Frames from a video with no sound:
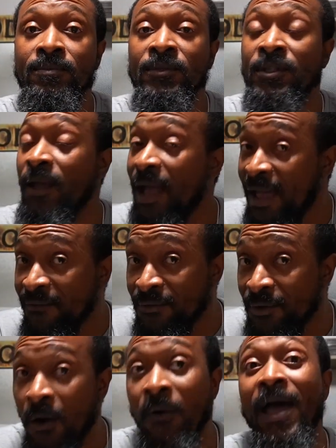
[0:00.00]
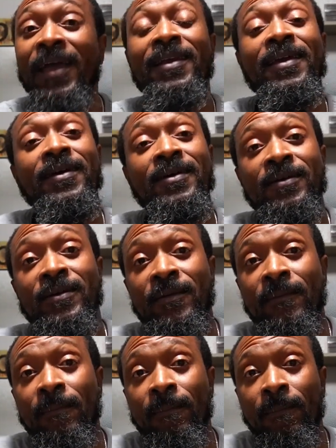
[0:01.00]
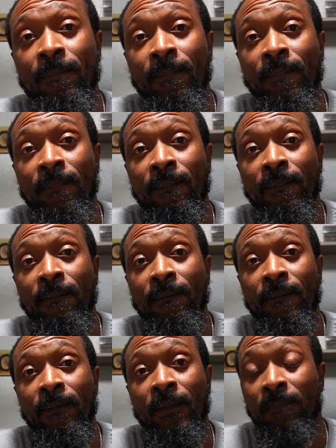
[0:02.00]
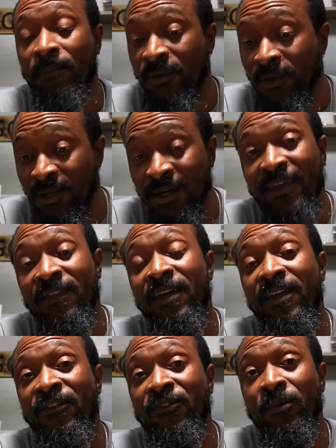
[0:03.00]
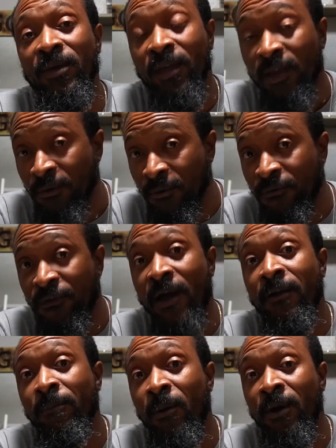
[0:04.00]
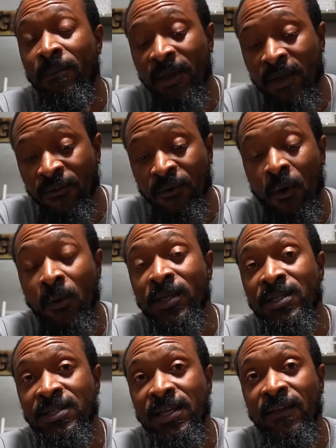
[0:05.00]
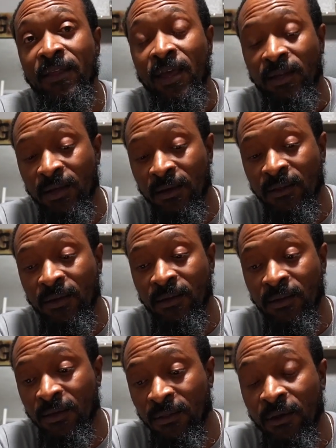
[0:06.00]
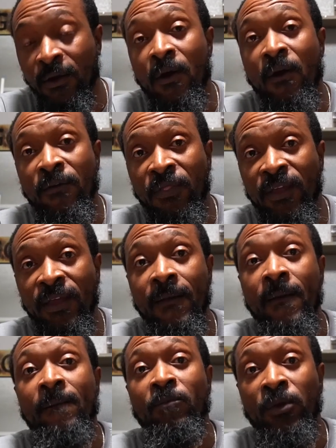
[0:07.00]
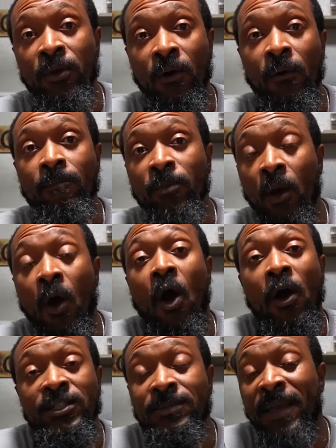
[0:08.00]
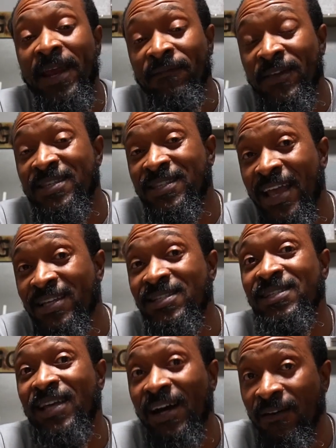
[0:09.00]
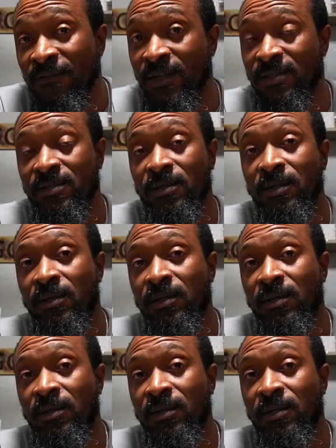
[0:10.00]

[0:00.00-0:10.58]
Y'all have no idea. But you look at the history, you frown upon it because you only see the earthly, harsh manifestations of it.